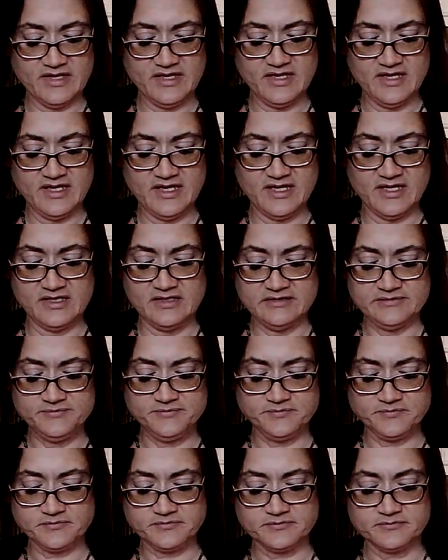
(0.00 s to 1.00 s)
Yeah.
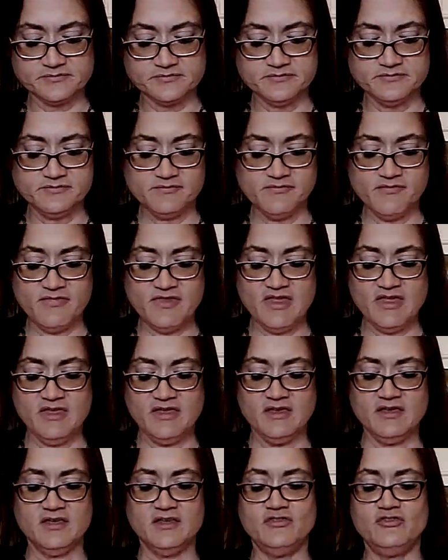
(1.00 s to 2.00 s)

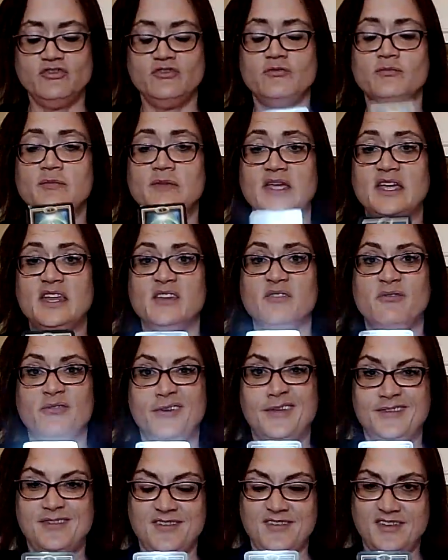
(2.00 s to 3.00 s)
Because you've
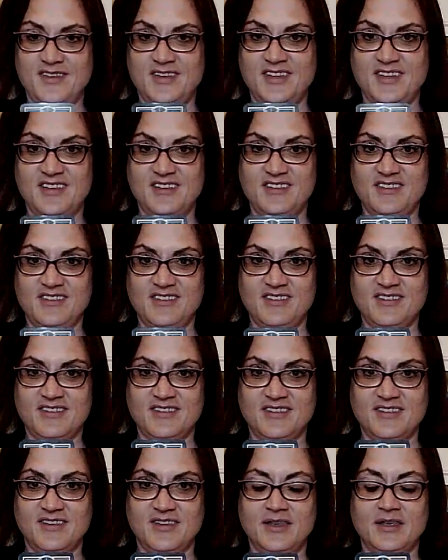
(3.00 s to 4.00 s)
manifested this.